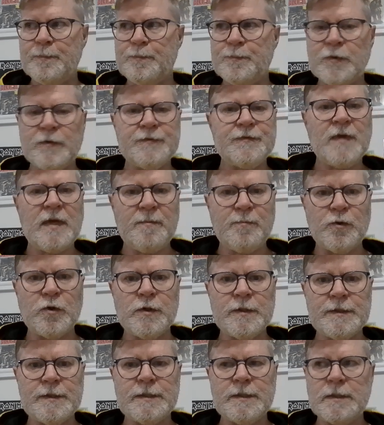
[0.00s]
Birthday
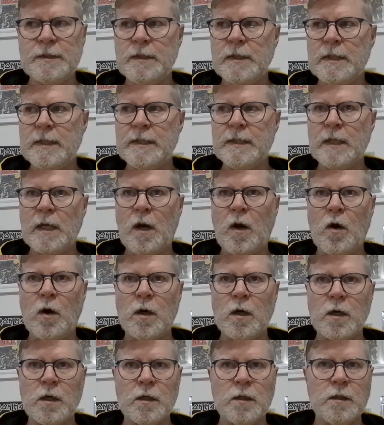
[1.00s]
books
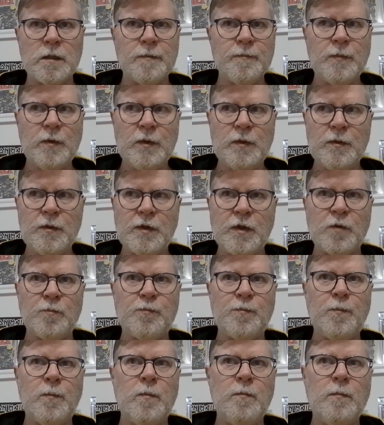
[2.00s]
are,
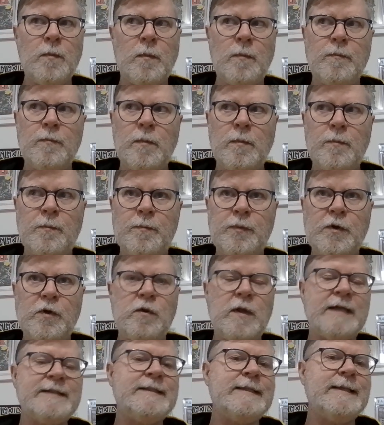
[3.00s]

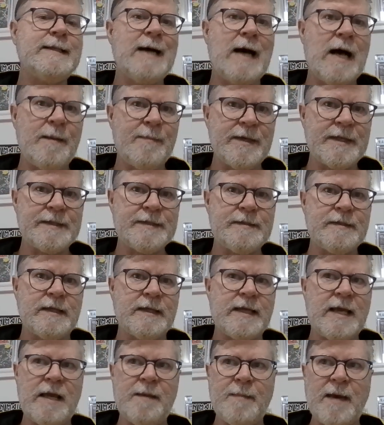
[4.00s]
collecting comics
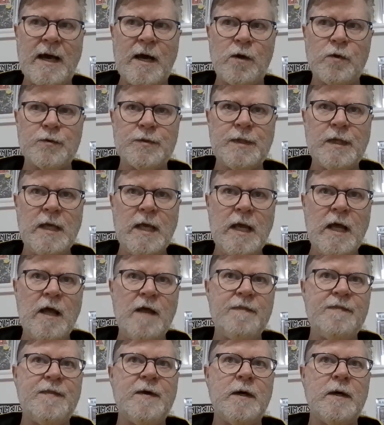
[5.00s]
that came out
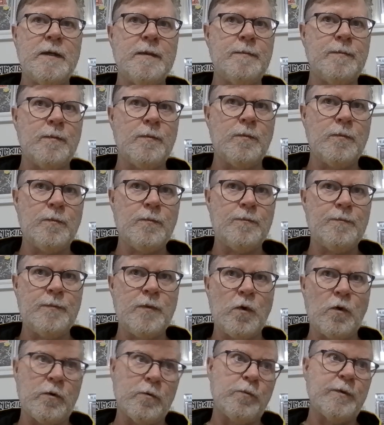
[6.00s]
the
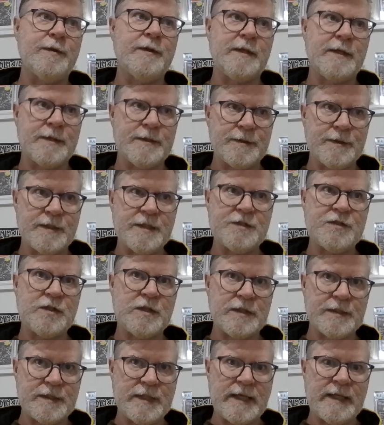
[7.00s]
or with a
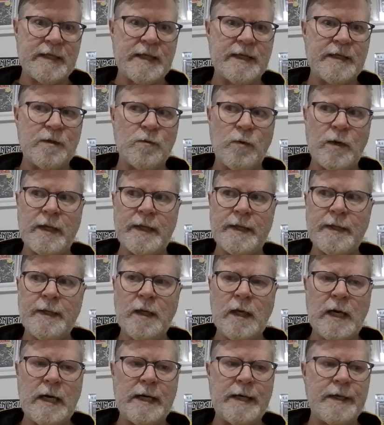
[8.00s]
indicia date anyway
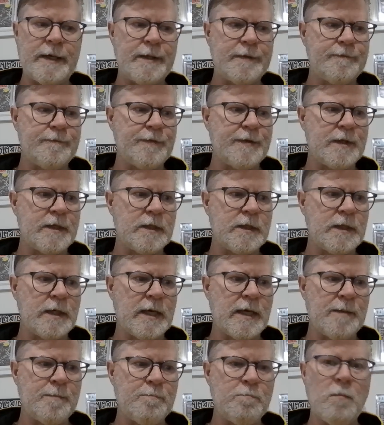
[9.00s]
of the
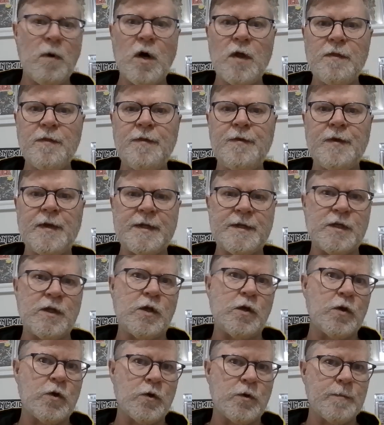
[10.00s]
month and
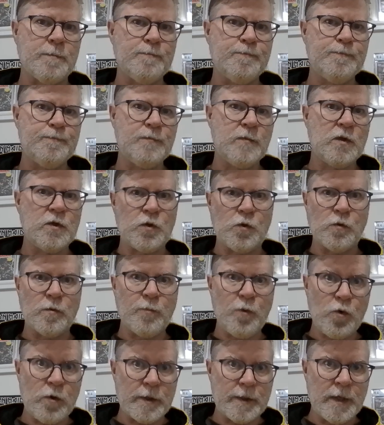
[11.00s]
year you were
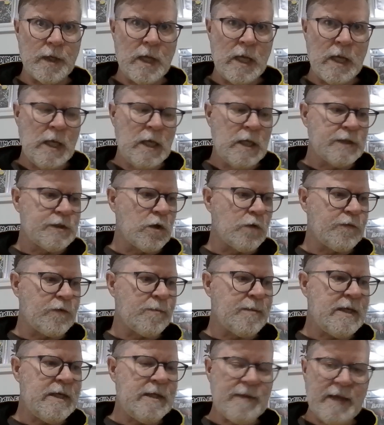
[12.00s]
born. So for
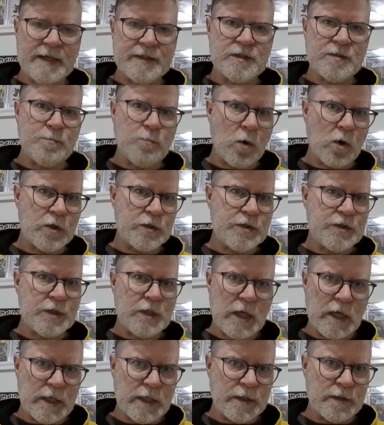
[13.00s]
me, that's March
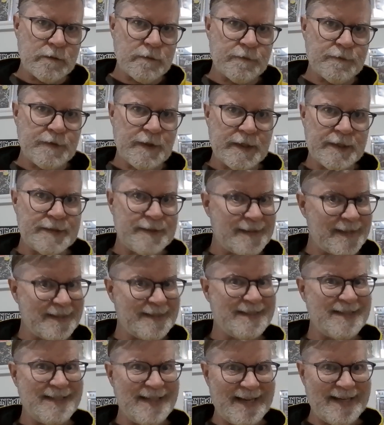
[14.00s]
of
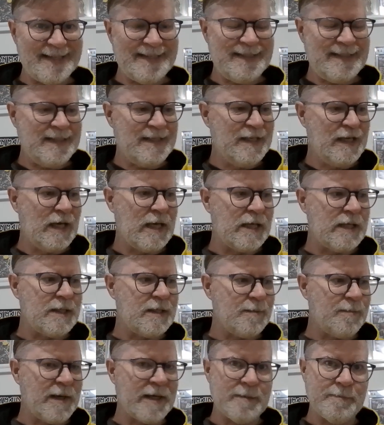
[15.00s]
'69,
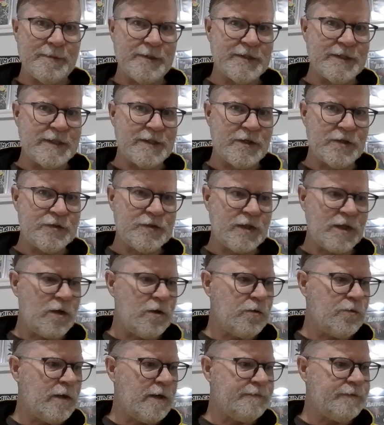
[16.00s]
about a million years
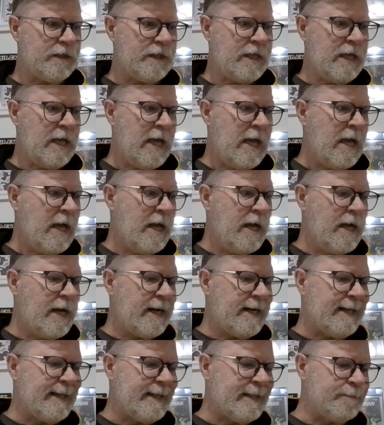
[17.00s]
ago, roughly.
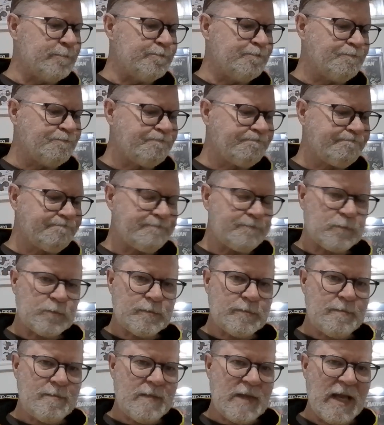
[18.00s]
Um,
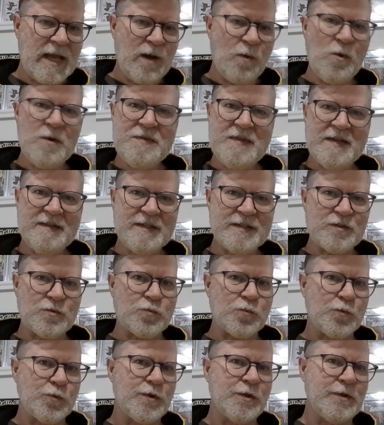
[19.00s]
and one thing that's
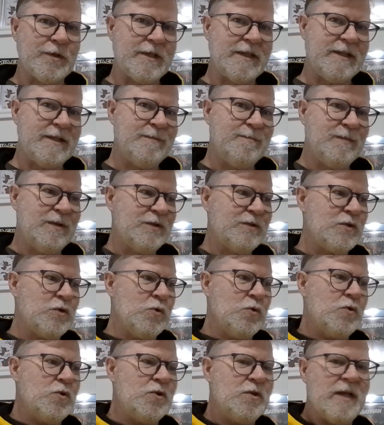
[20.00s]
really
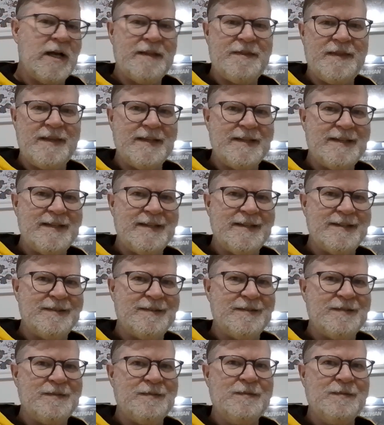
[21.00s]
cool, I think, and